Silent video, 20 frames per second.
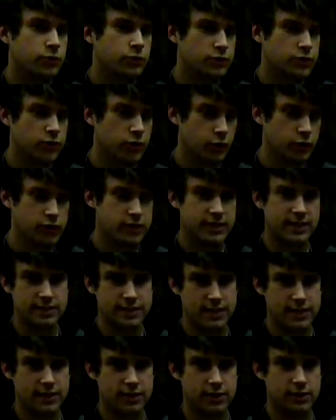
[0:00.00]
would go to the
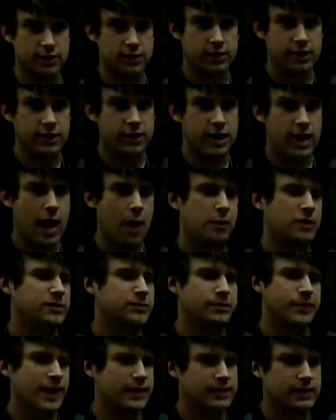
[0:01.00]
center and would
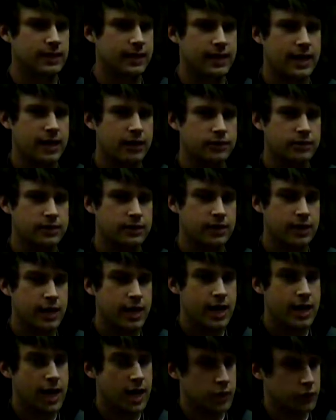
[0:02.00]
battle it out,
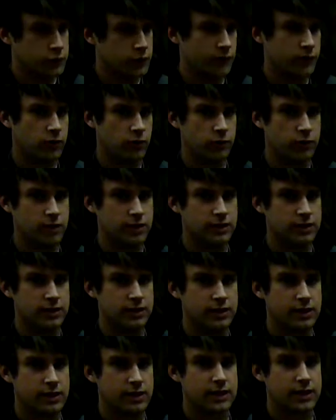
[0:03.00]
and whoever won
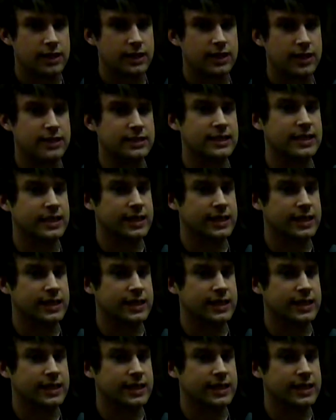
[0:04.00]
got to